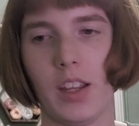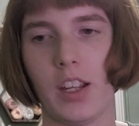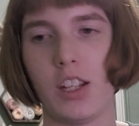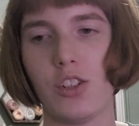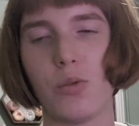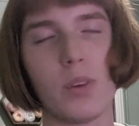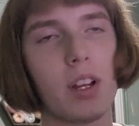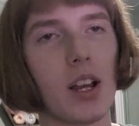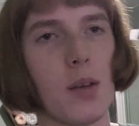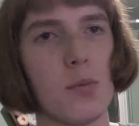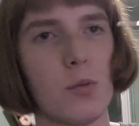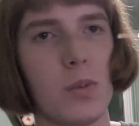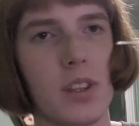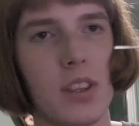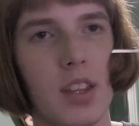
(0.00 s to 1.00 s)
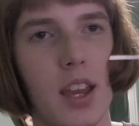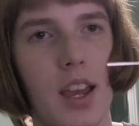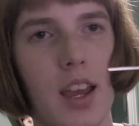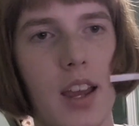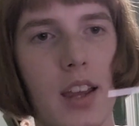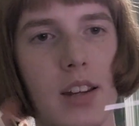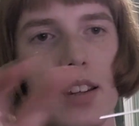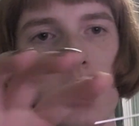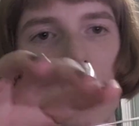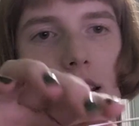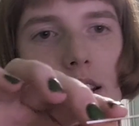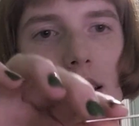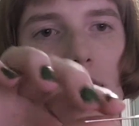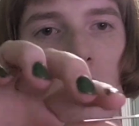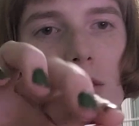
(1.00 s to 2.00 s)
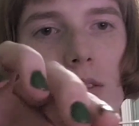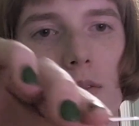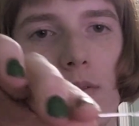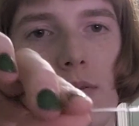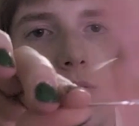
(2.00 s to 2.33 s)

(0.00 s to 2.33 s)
Each one comes with a knitting needle,